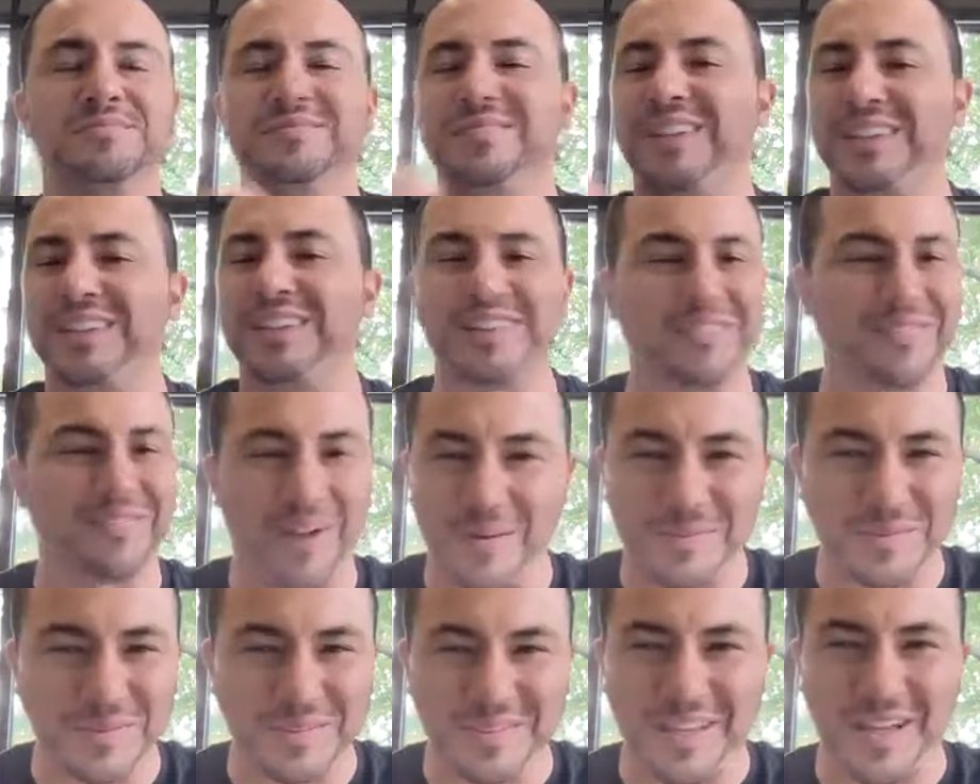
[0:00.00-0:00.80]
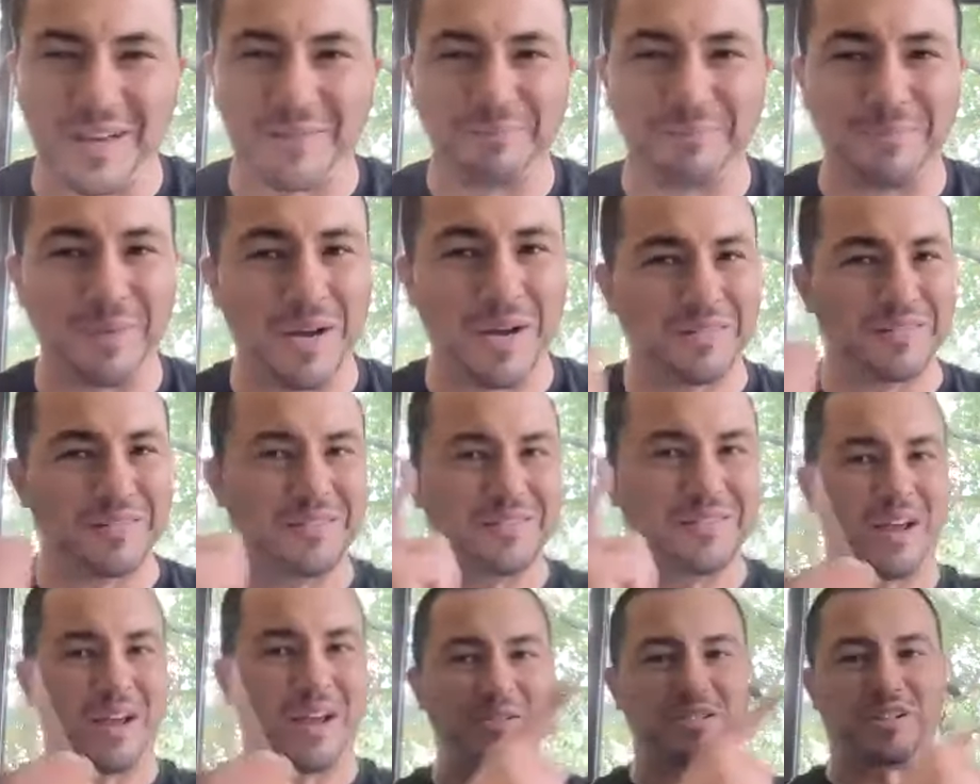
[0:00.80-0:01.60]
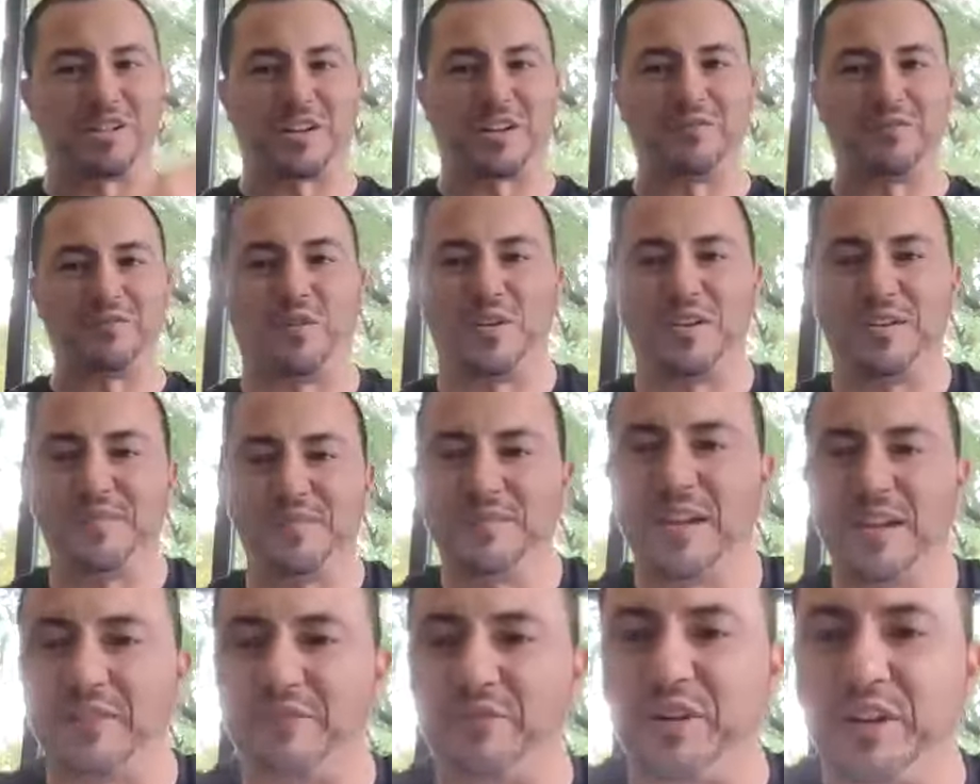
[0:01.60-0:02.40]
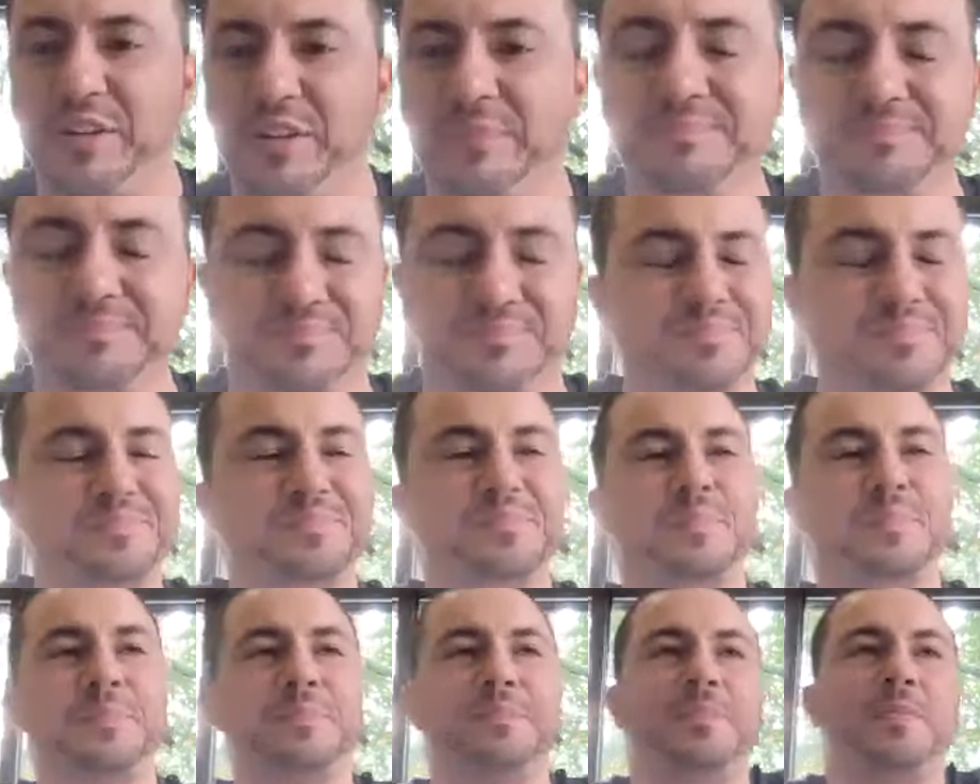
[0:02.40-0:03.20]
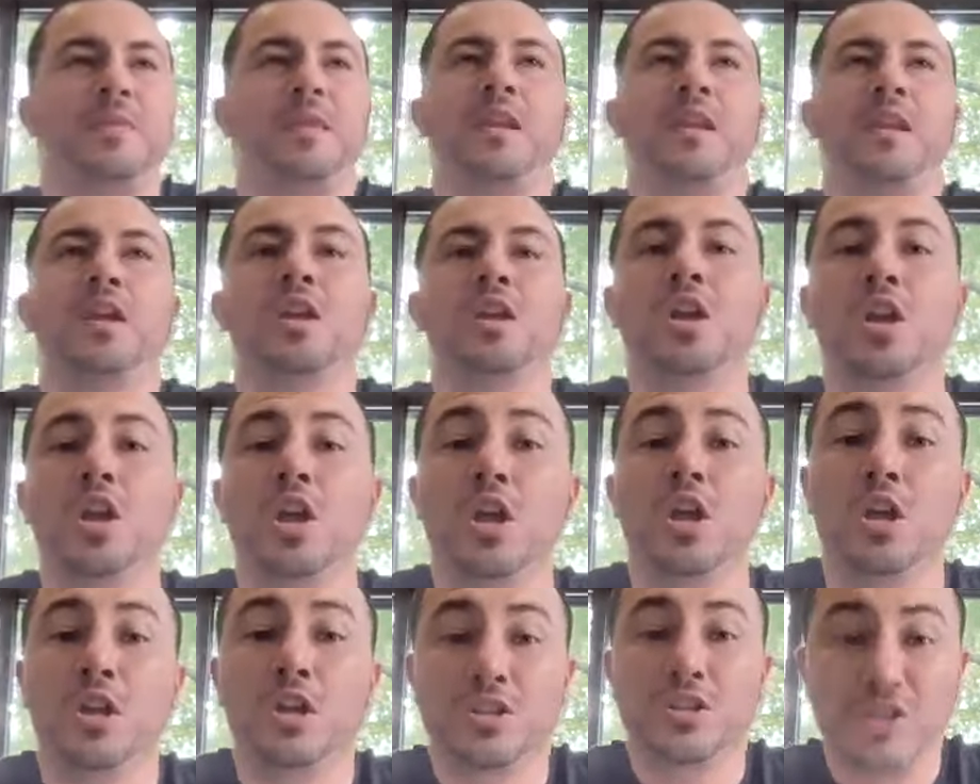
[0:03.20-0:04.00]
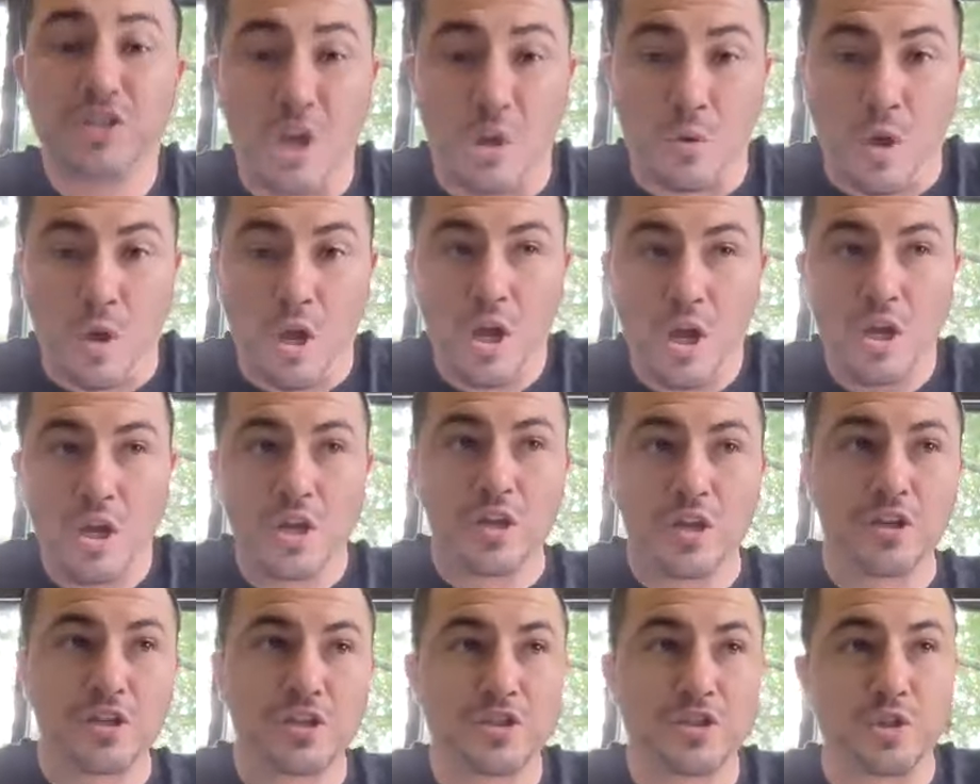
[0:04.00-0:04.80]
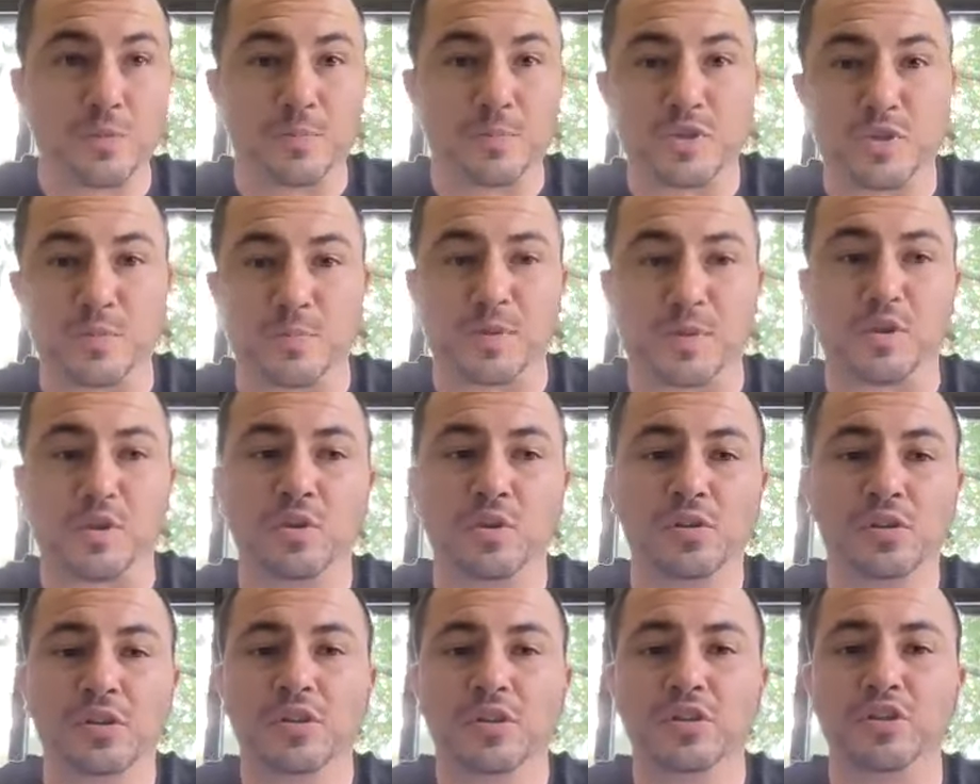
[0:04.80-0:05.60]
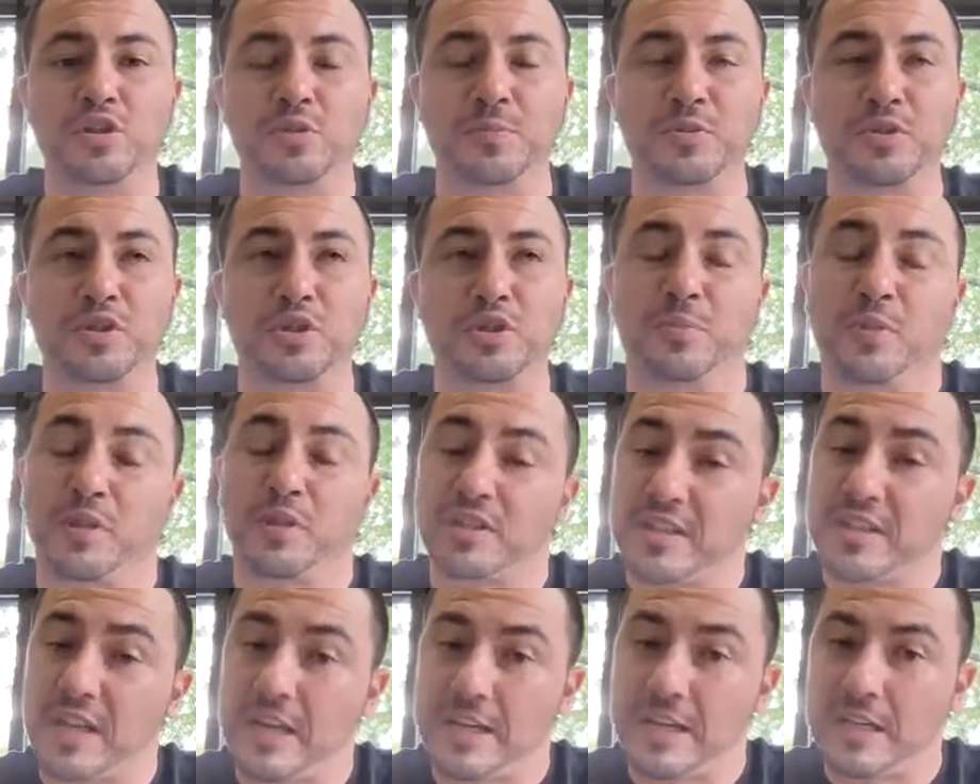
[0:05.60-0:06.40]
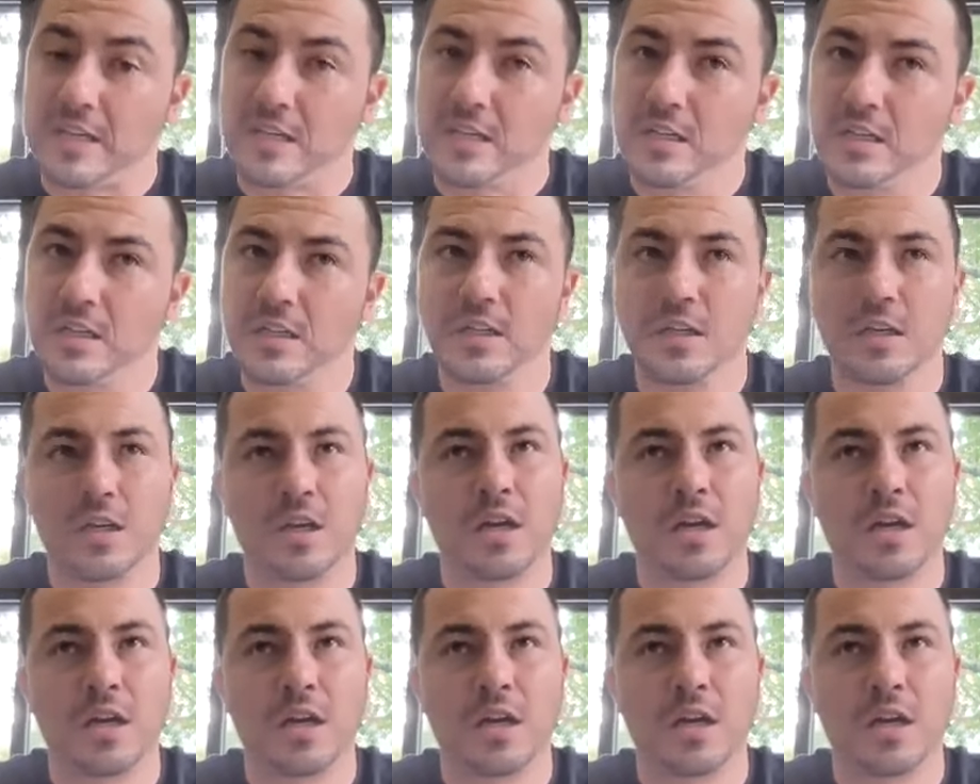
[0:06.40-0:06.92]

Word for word: Nothing rhymes with that, but I was looking for it. Hey, Frida. So super, super cool, super, super exciting.